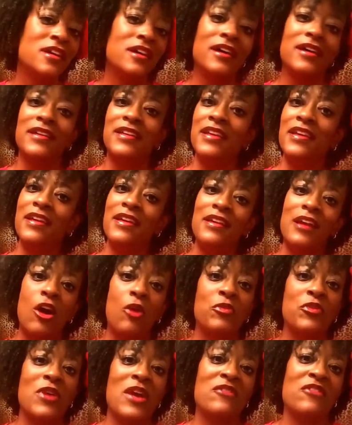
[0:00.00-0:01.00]
Again, I
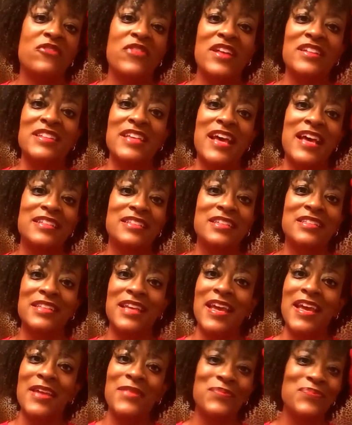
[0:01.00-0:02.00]
hope you have a fantastic
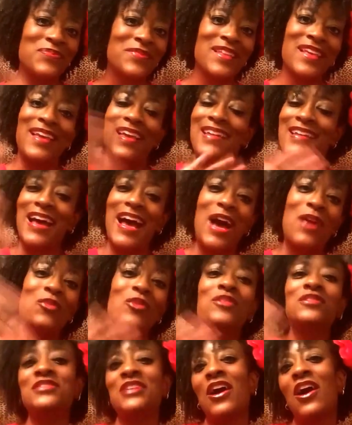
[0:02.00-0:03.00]
day, and I
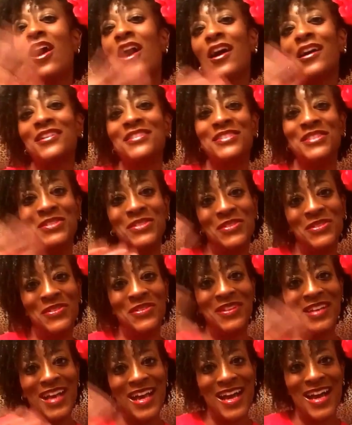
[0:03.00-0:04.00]
will talk to you
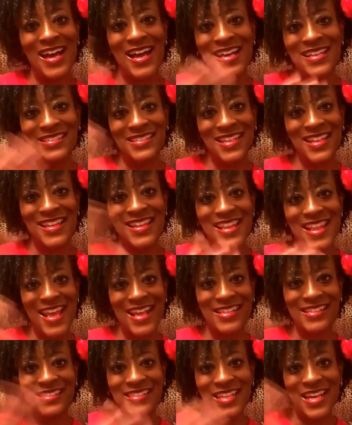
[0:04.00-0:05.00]
guys
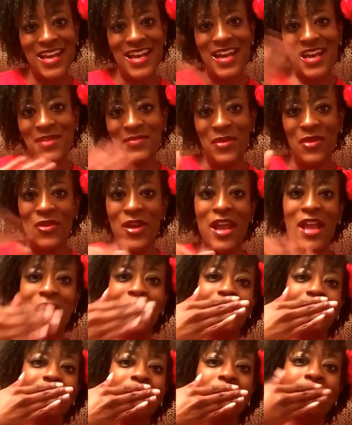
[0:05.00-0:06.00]
next time, all
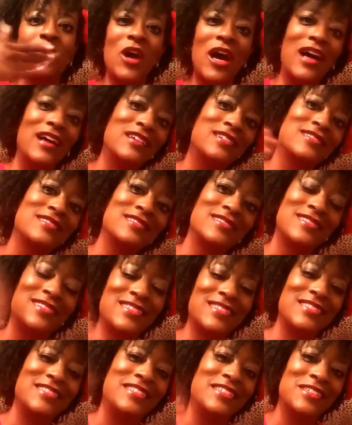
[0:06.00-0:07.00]
right? Mwah.
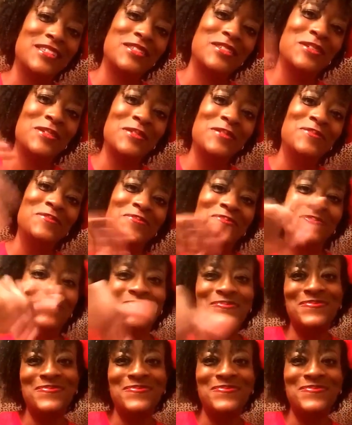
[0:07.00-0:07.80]
See you soon.